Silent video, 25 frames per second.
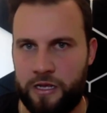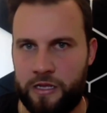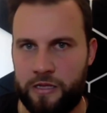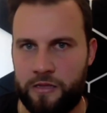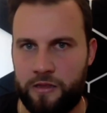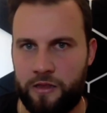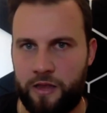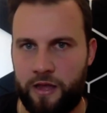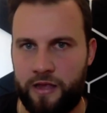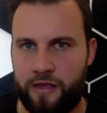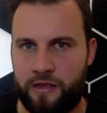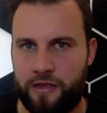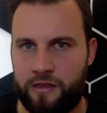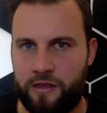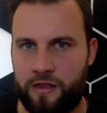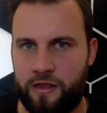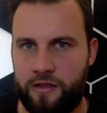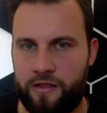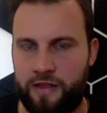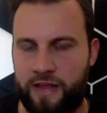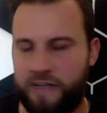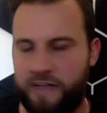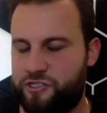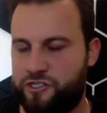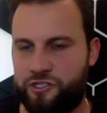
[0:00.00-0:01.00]
Like
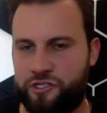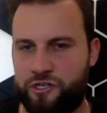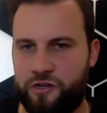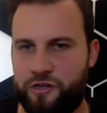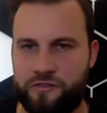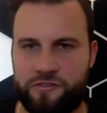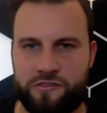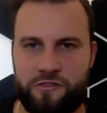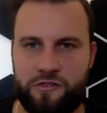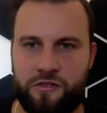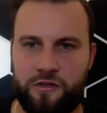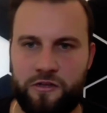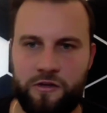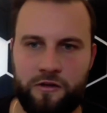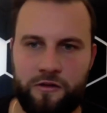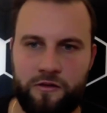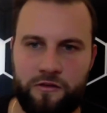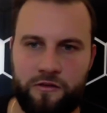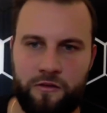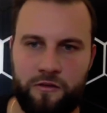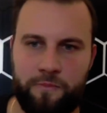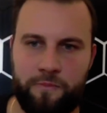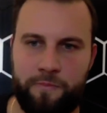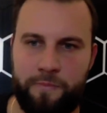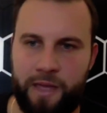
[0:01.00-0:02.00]
that's just the
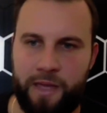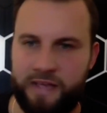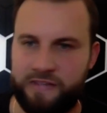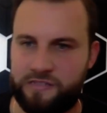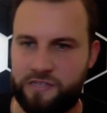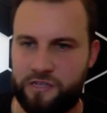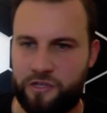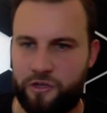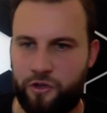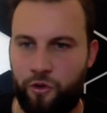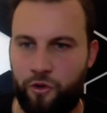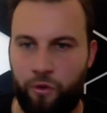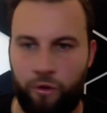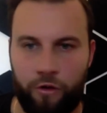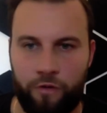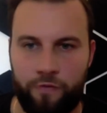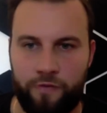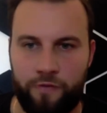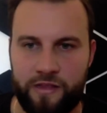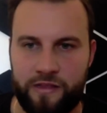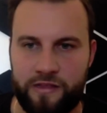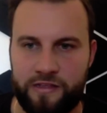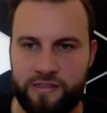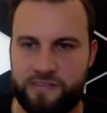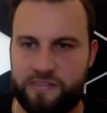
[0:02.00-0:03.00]
basic core of
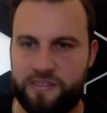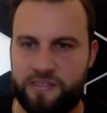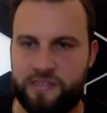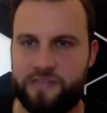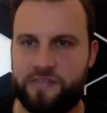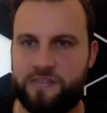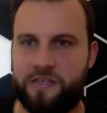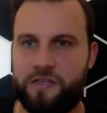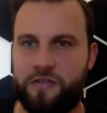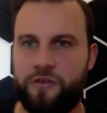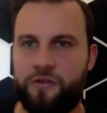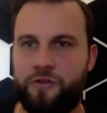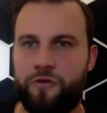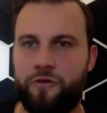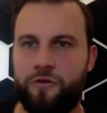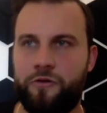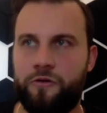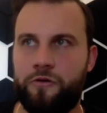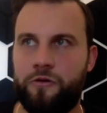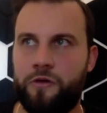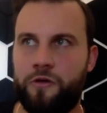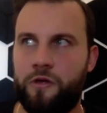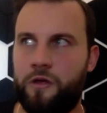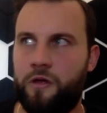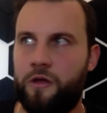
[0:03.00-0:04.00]
it. These things can do
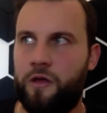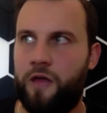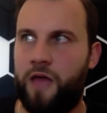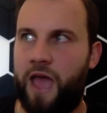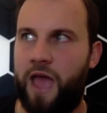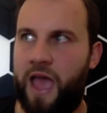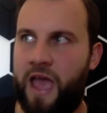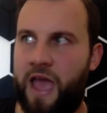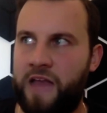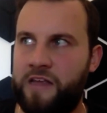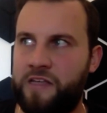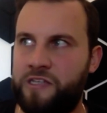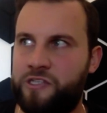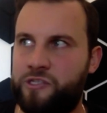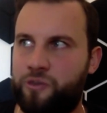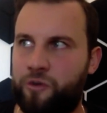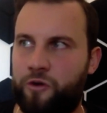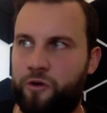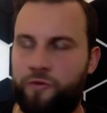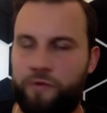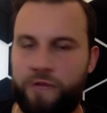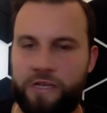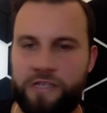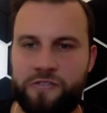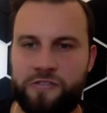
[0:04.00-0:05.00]
any sort
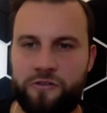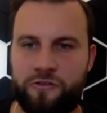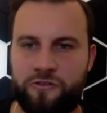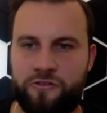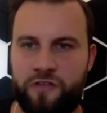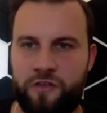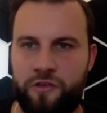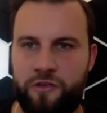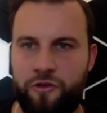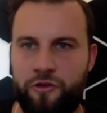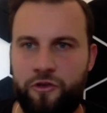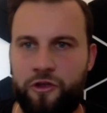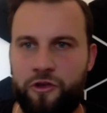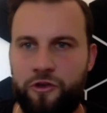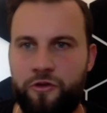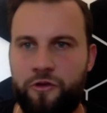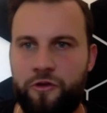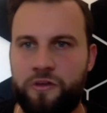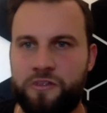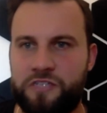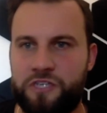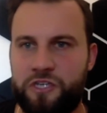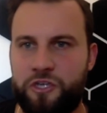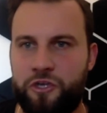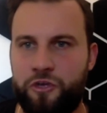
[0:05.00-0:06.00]
of research that you can do
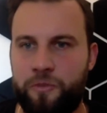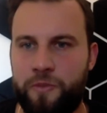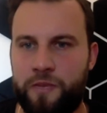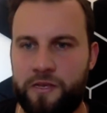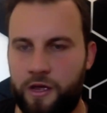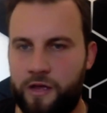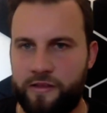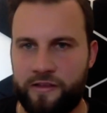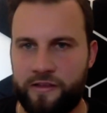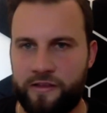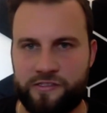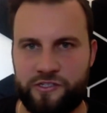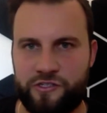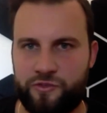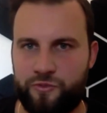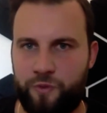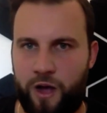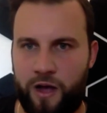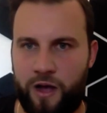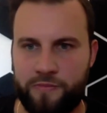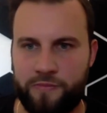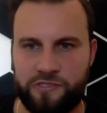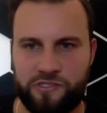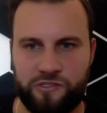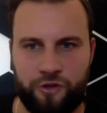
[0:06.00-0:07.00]
as a human. This is
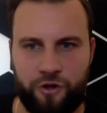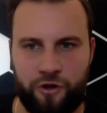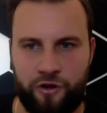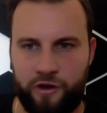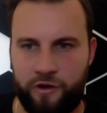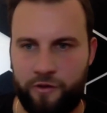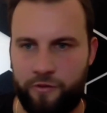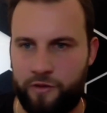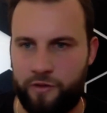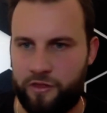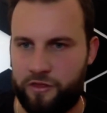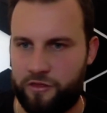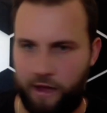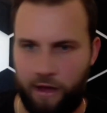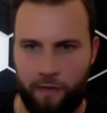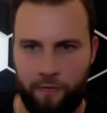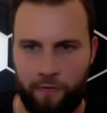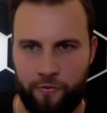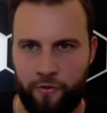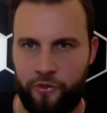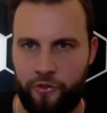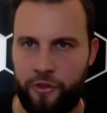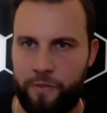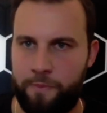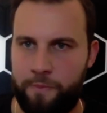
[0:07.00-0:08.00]
why I'm starting with a
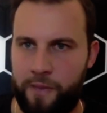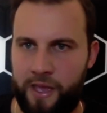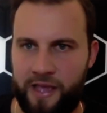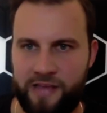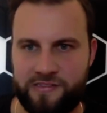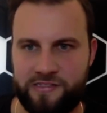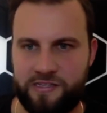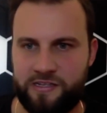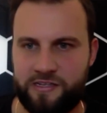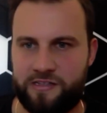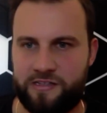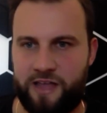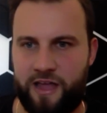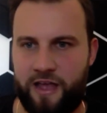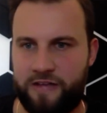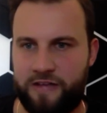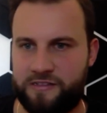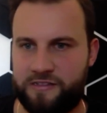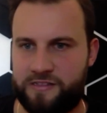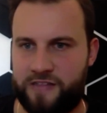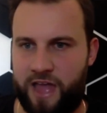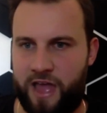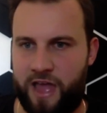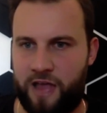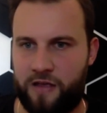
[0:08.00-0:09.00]
really basic tech
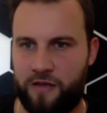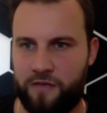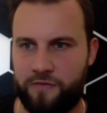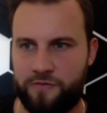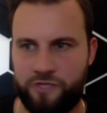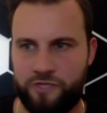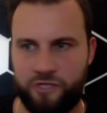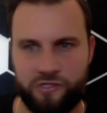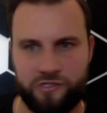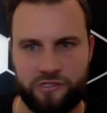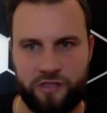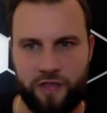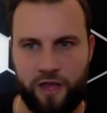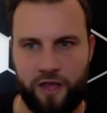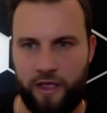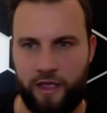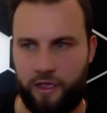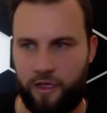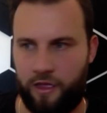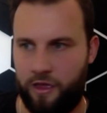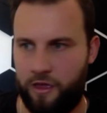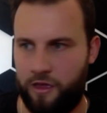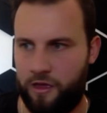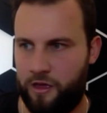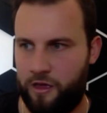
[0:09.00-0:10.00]
stack of just like
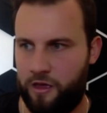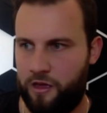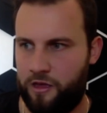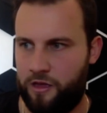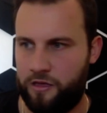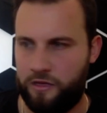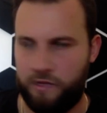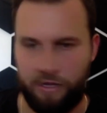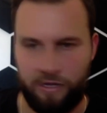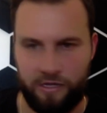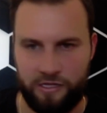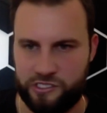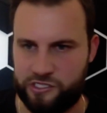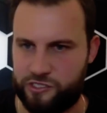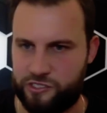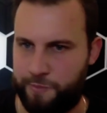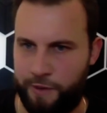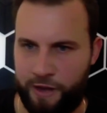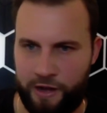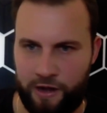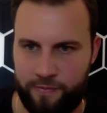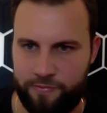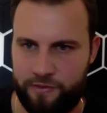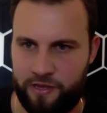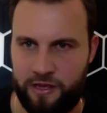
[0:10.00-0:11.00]
you need to
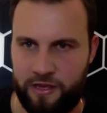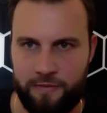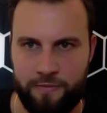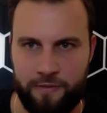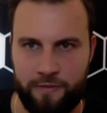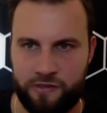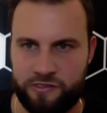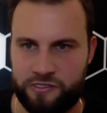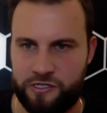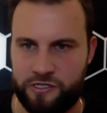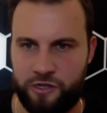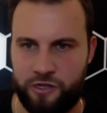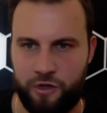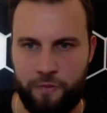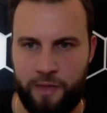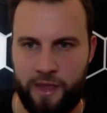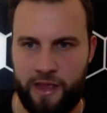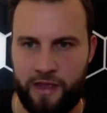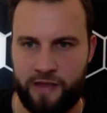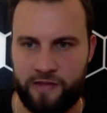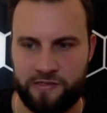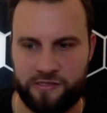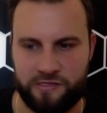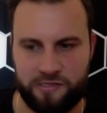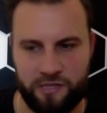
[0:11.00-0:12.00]
spin up the emails and
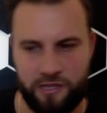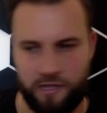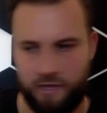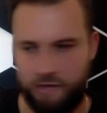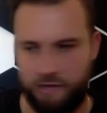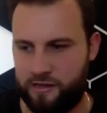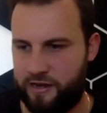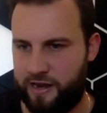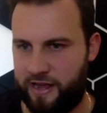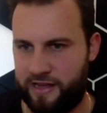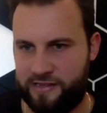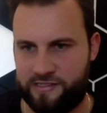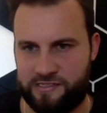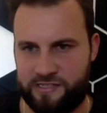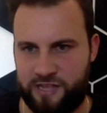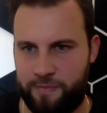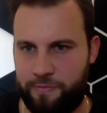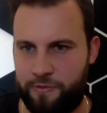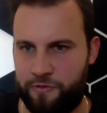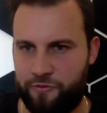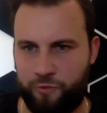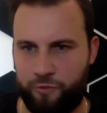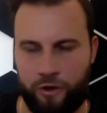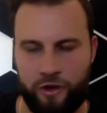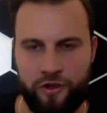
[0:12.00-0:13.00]
domains. The next
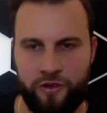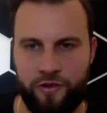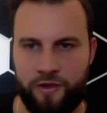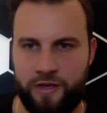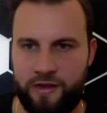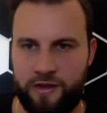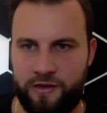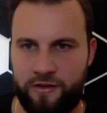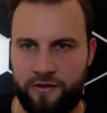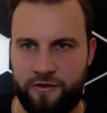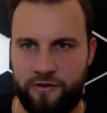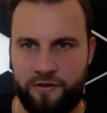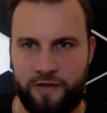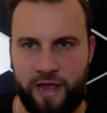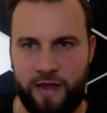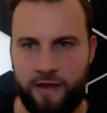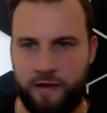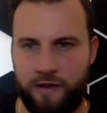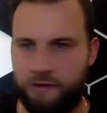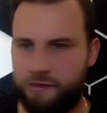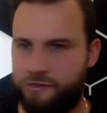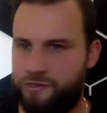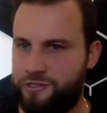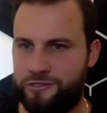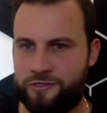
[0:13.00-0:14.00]
step is where are you getting your
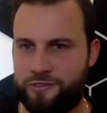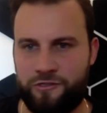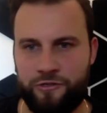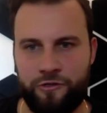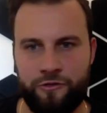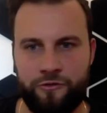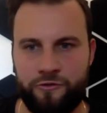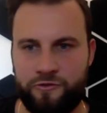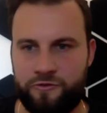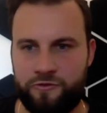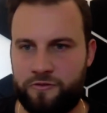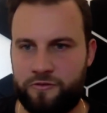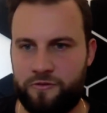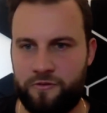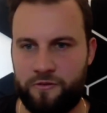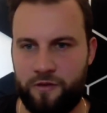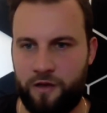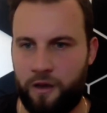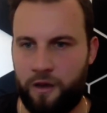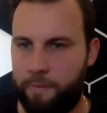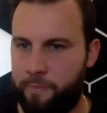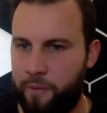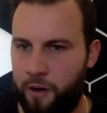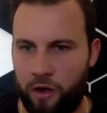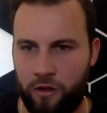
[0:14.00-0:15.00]
data? Just use
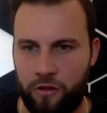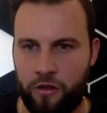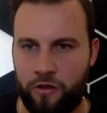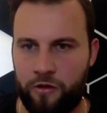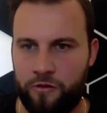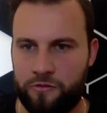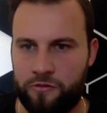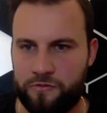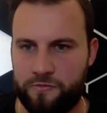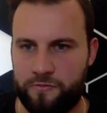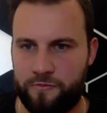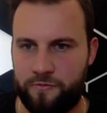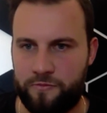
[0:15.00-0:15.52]
Apollo.